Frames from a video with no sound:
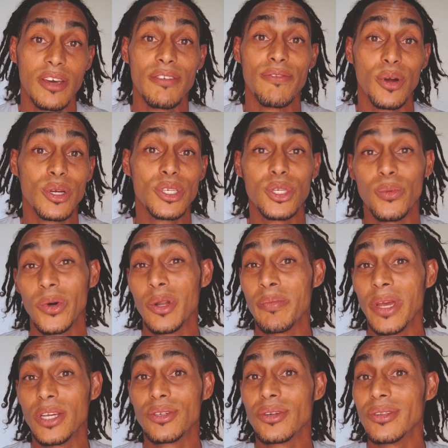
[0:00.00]
First, you want to
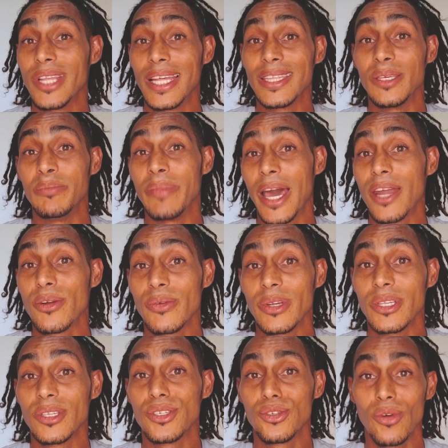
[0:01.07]
make sure that the battery
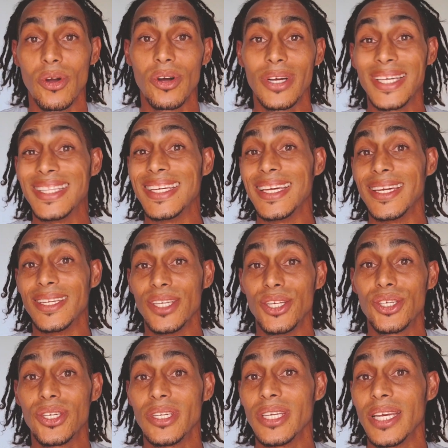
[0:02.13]
is strong and the
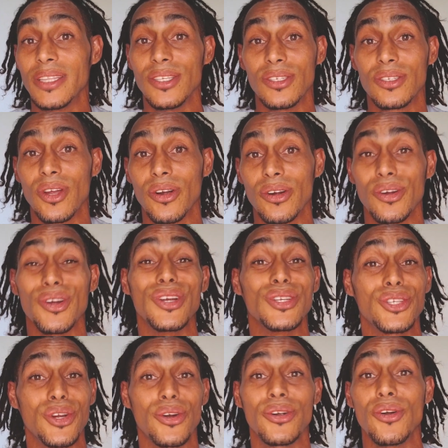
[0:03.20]
ignition and the starter
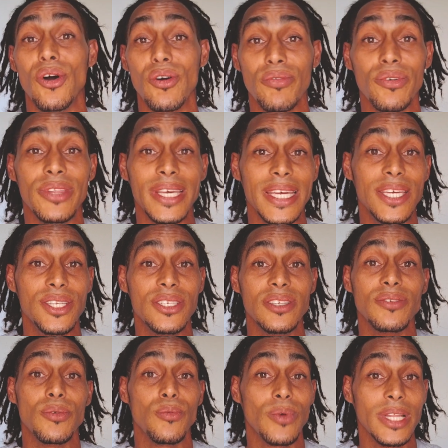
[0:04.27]
turn over the
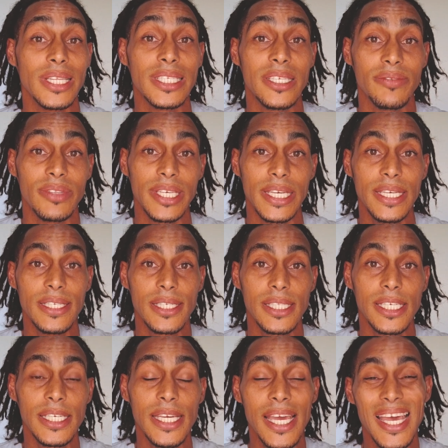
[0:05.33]
engine relatively
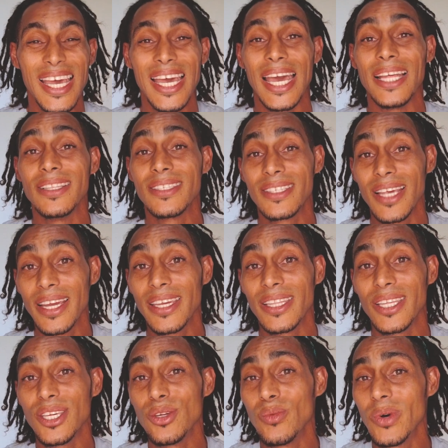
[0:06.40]
easily. And
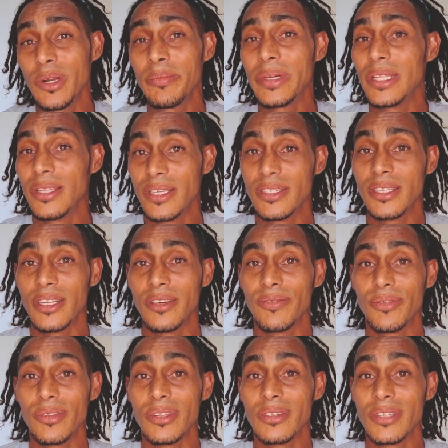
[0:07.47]
secondly, you want to be listening
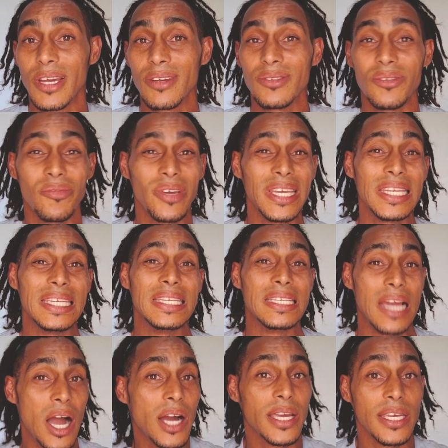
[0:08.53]
for the sounds of any
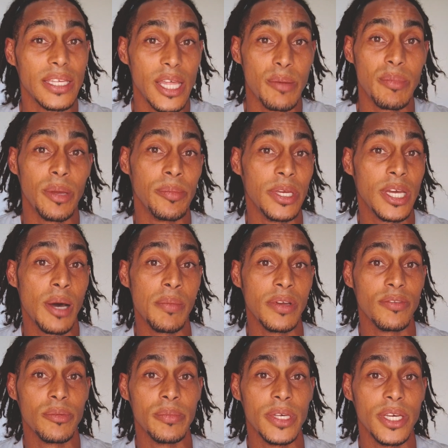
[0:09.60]
knocking that may be coming
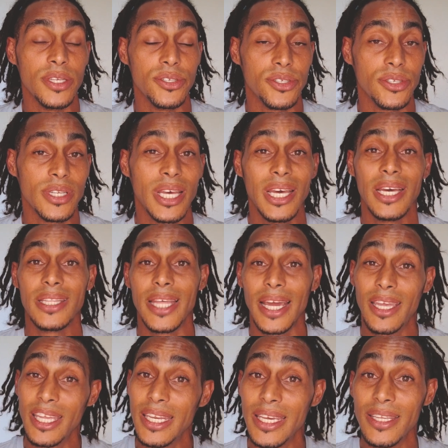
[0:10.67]
from the engine.
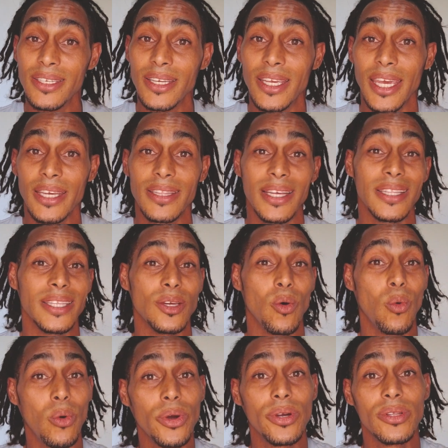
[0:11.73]
That could indicate that the
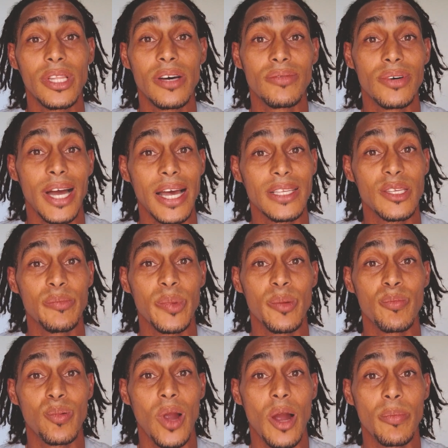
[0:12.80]
oil level hasn't
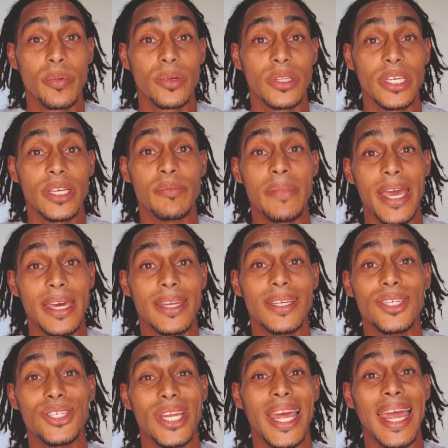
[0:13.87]
been properly
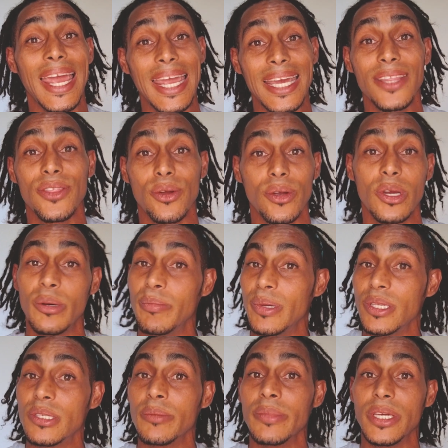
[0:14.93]
managed and there could be
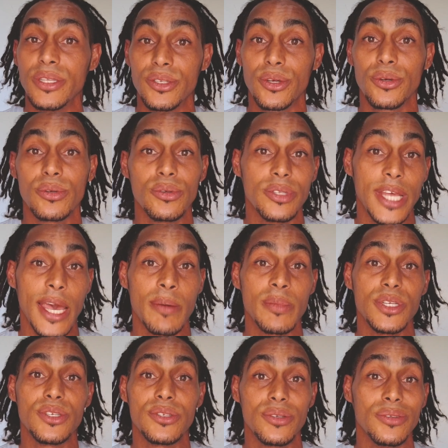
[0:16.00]
some internal
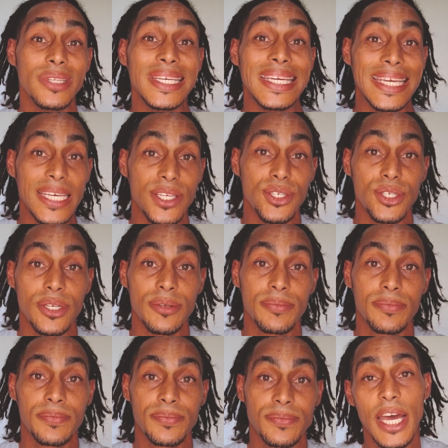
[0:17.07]
damage to the engine.
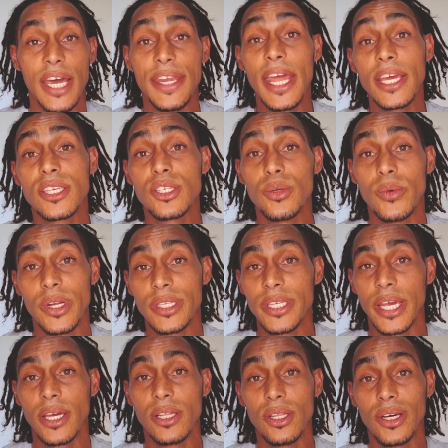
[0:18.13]
Next, you want to
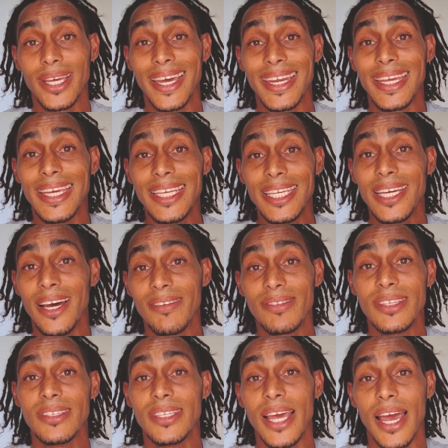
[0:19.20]
take a look at any of
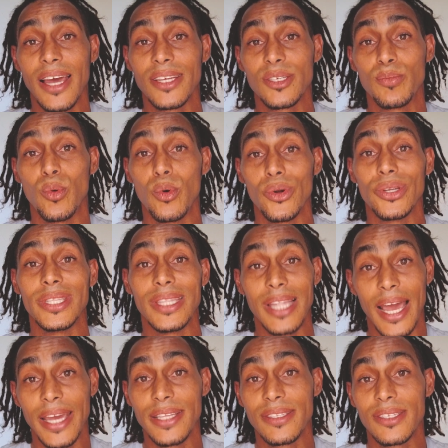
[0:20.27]
the dashboard
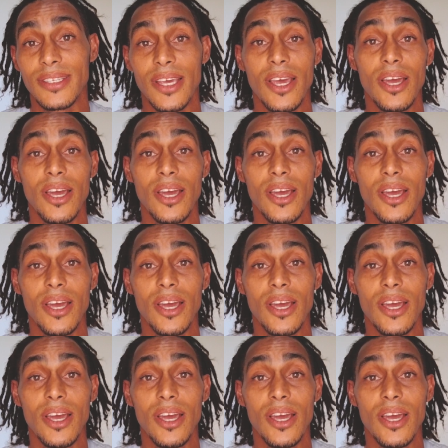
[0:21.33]
lights.